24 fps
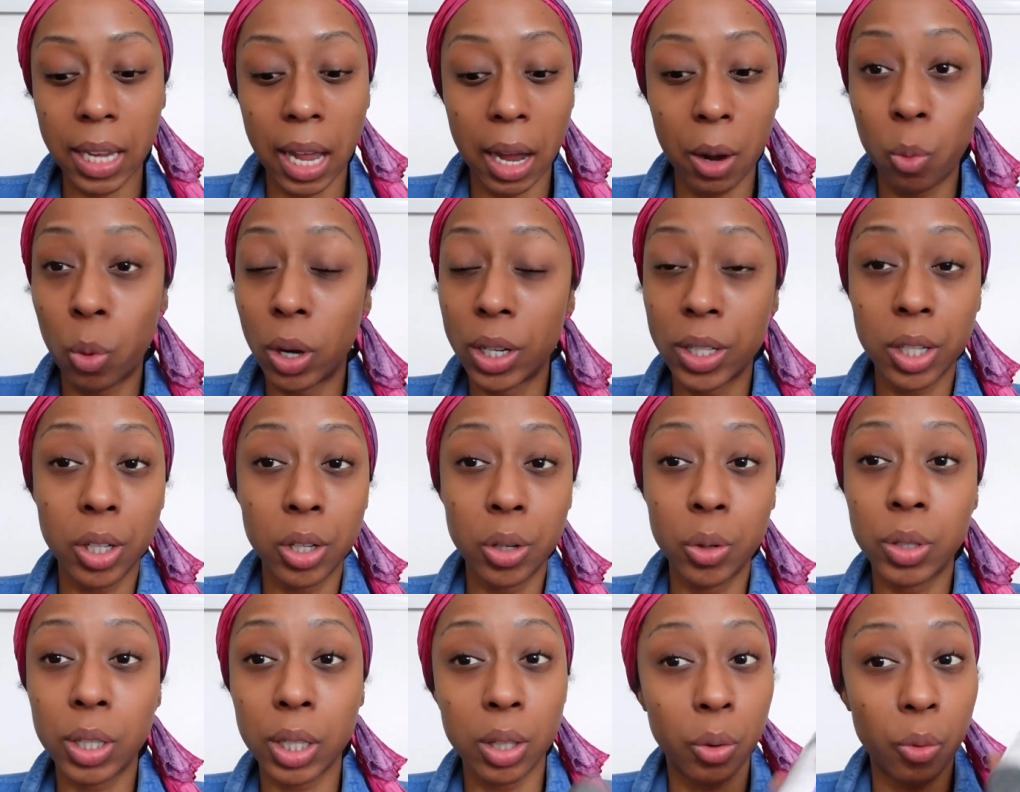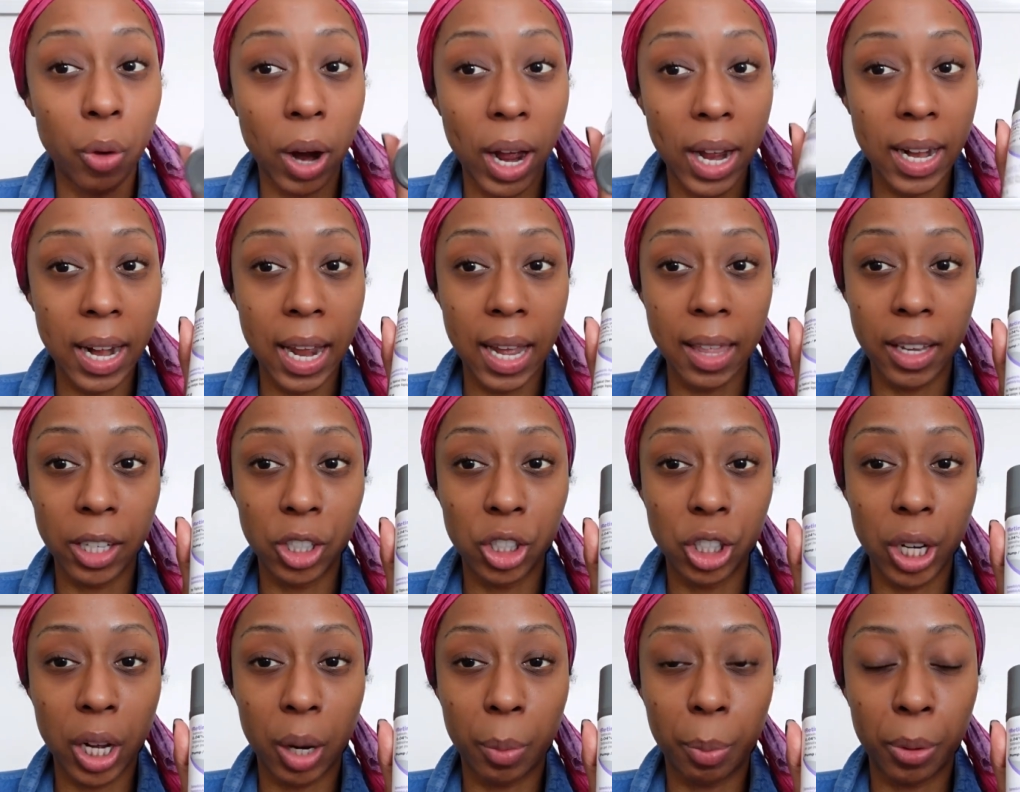I wasn't using the Retin-A that
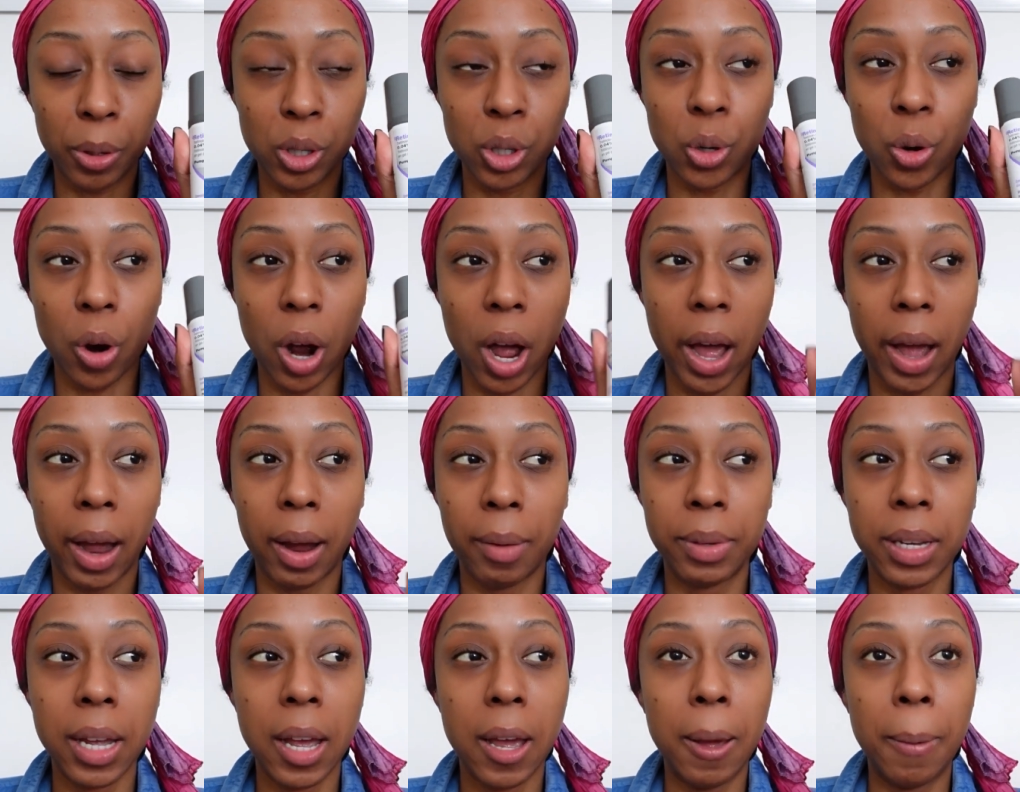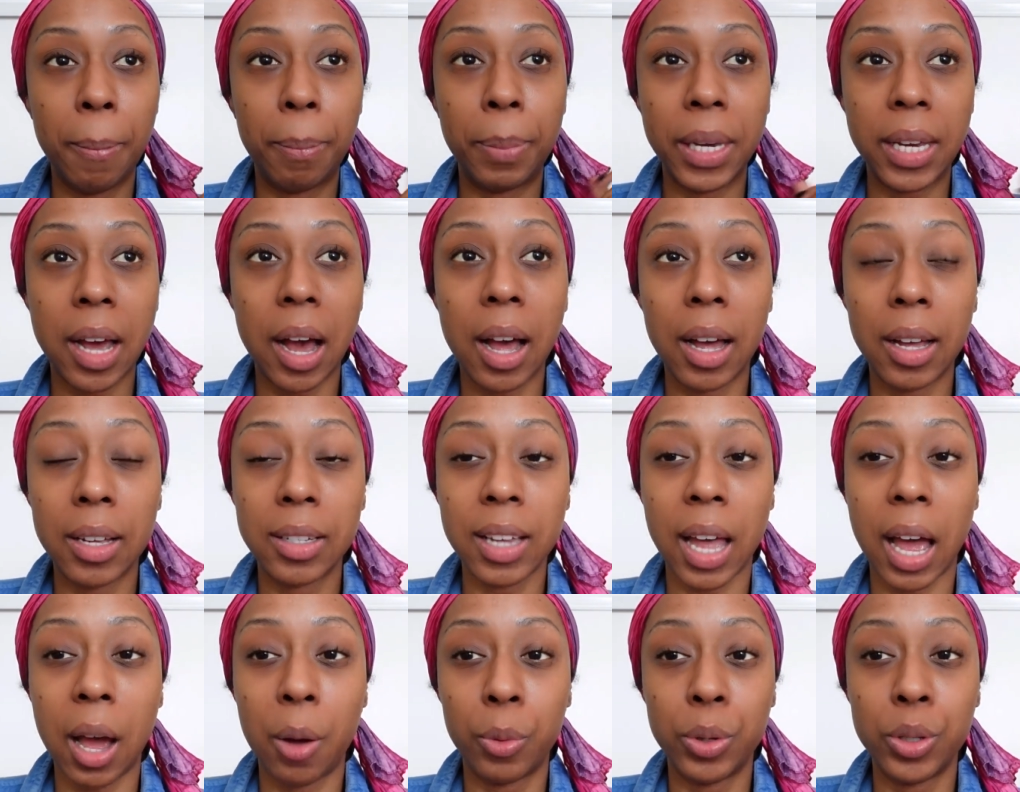she had prescribed
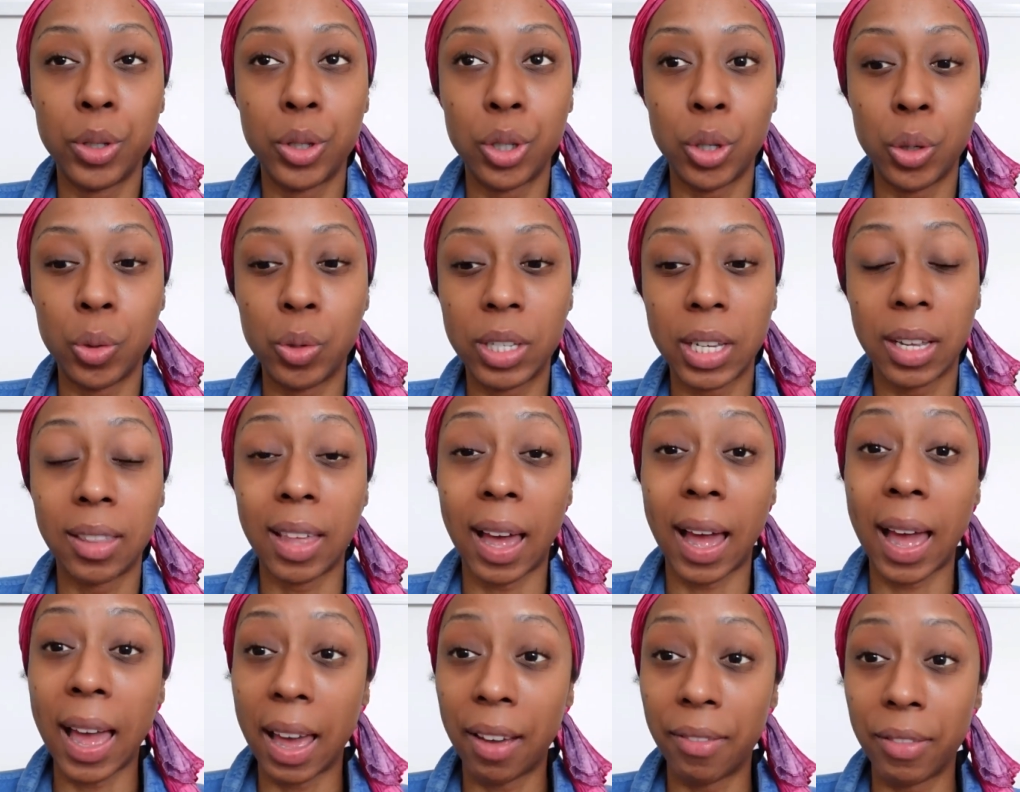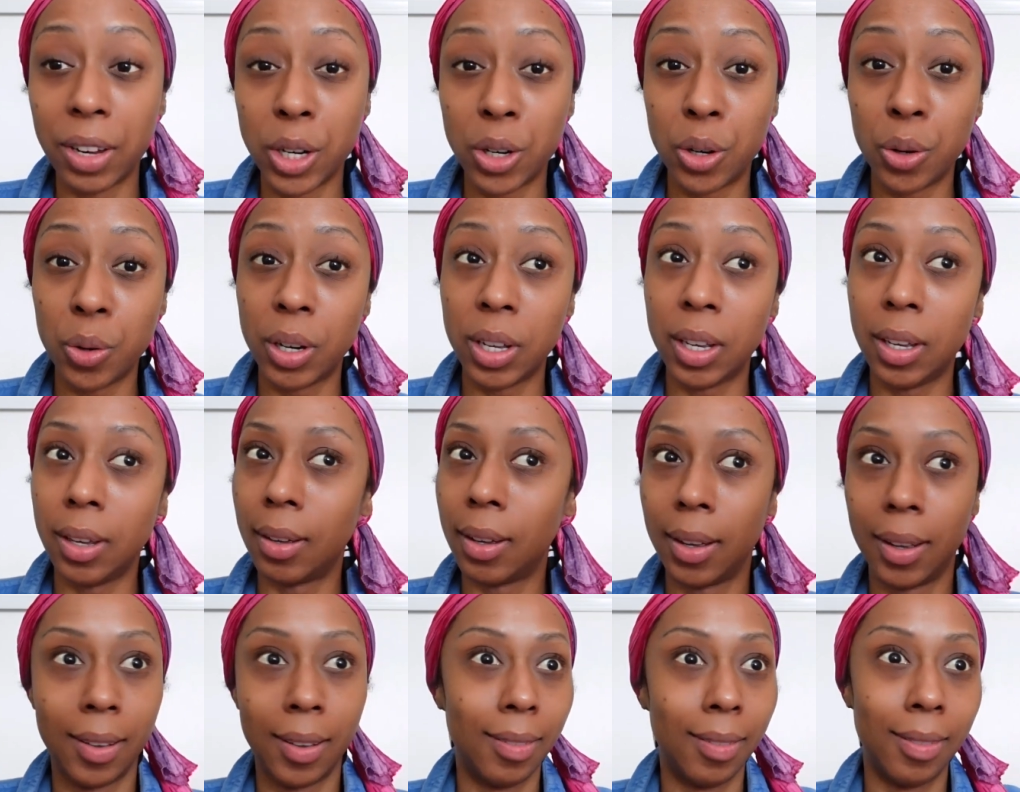because I was using the heavy duty,
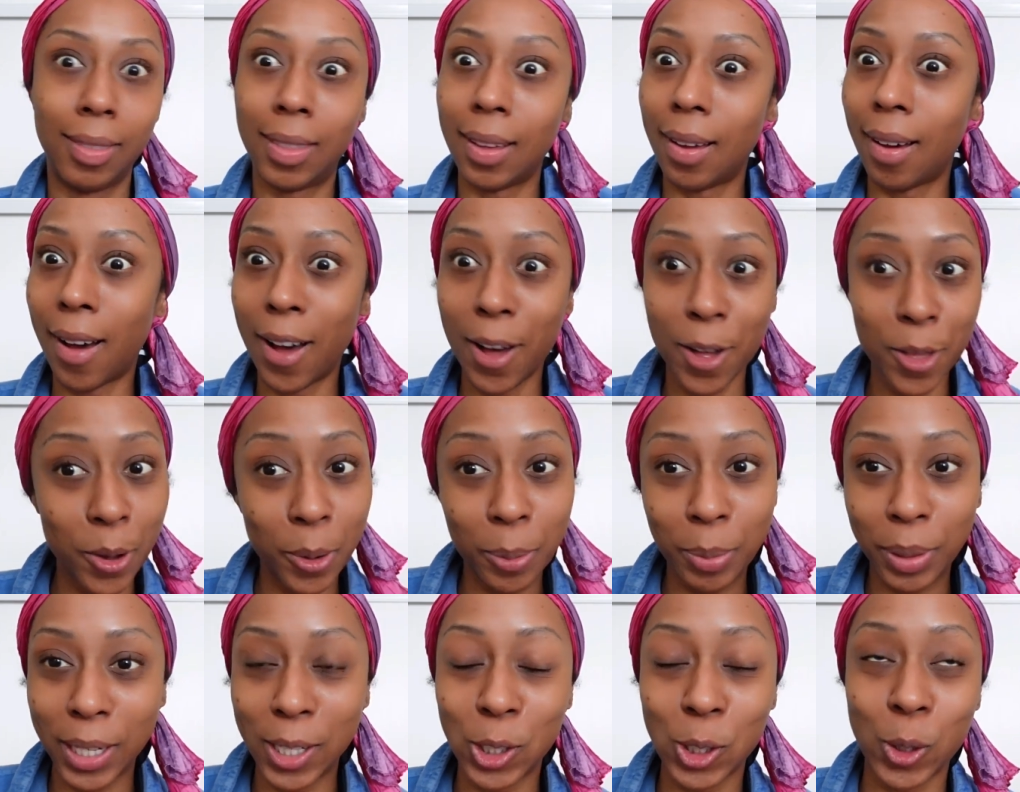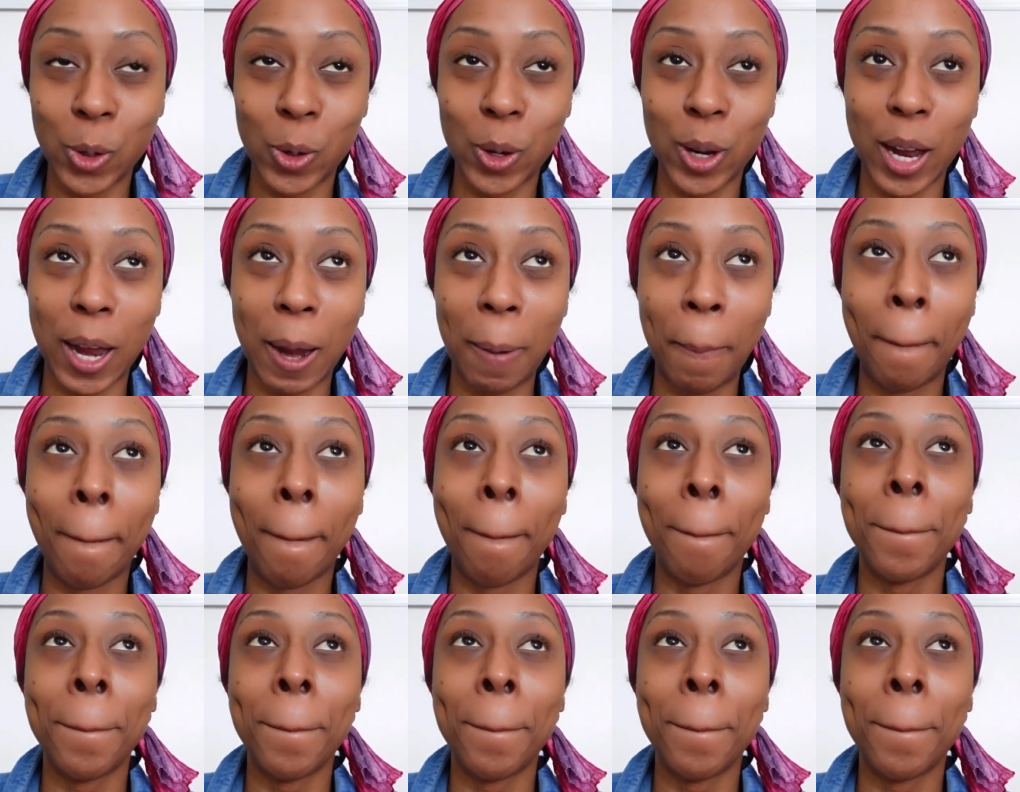the other bleaching cream.